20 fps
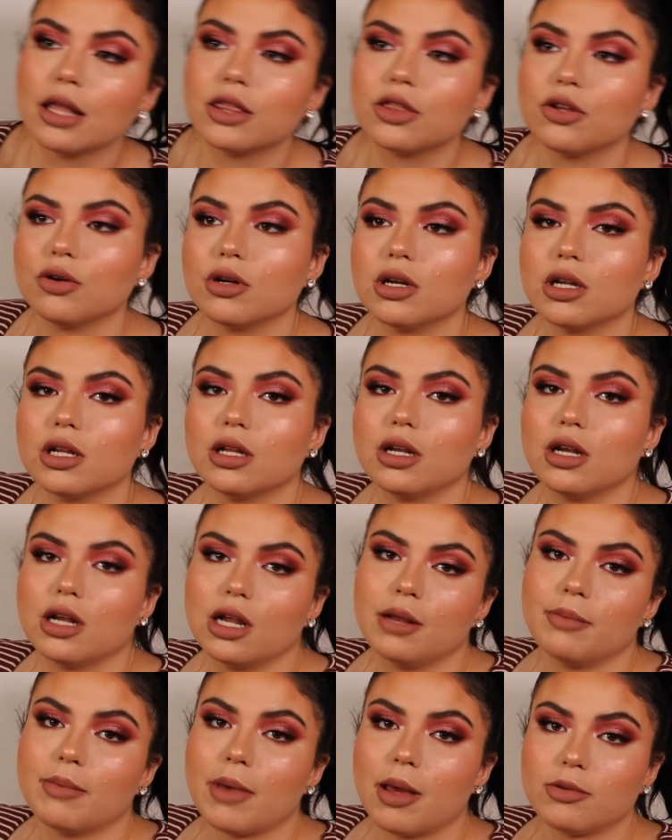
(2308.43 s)
Threw it
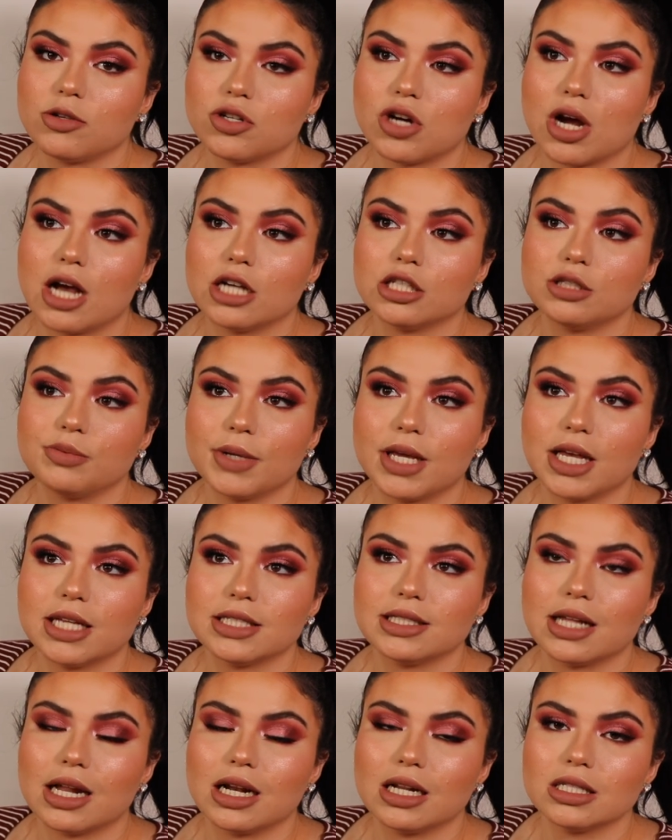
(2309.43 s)
in my trash because
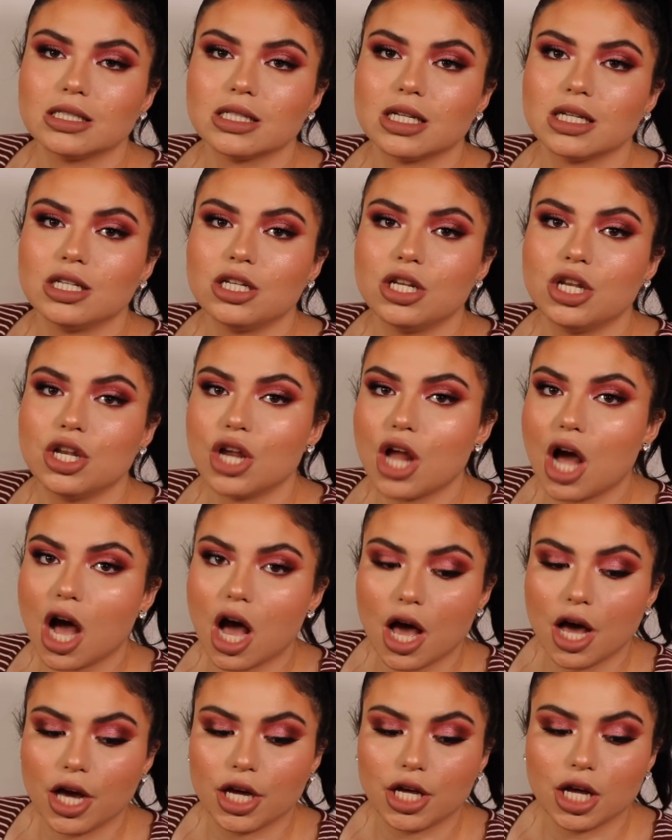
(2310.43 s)
that is
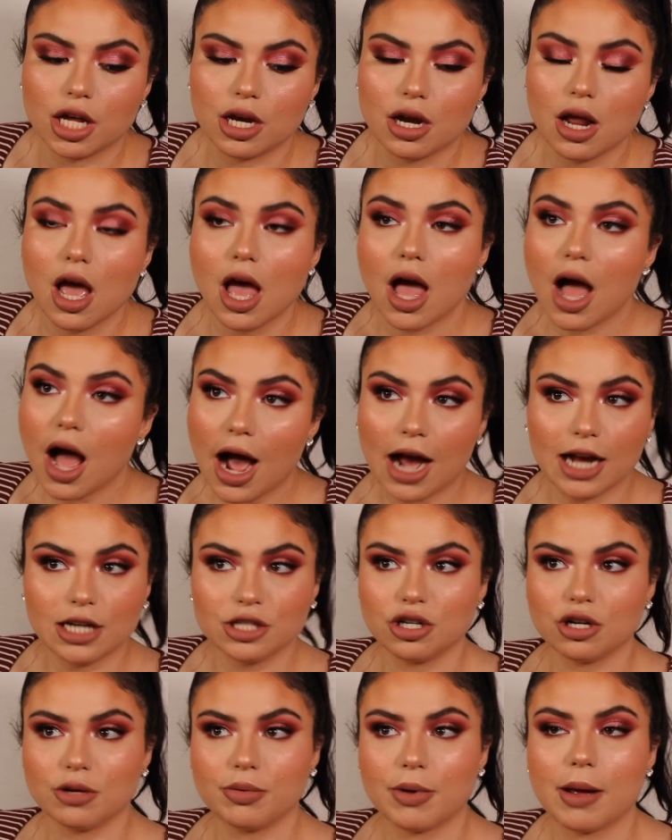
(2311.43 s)
not a good
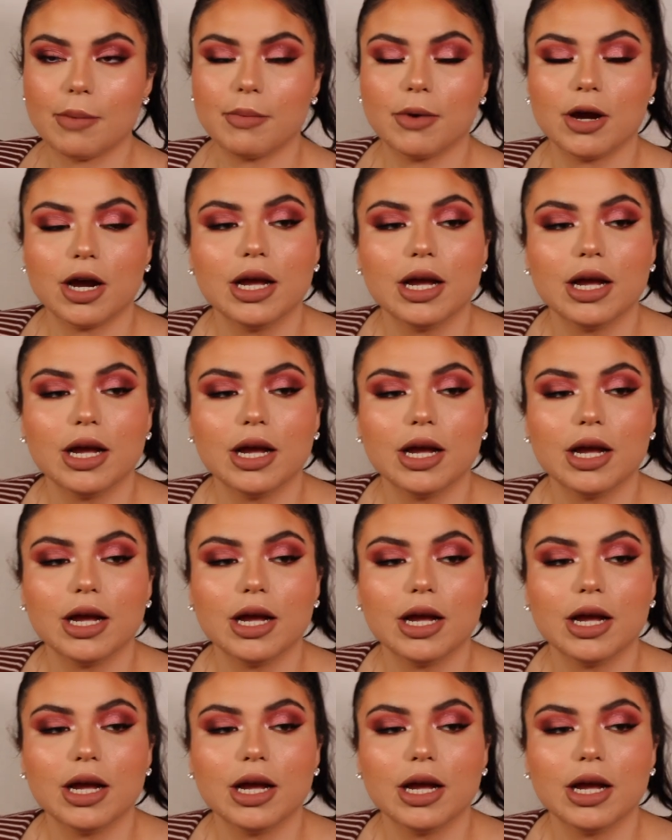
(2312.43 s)
eyeshadow primer.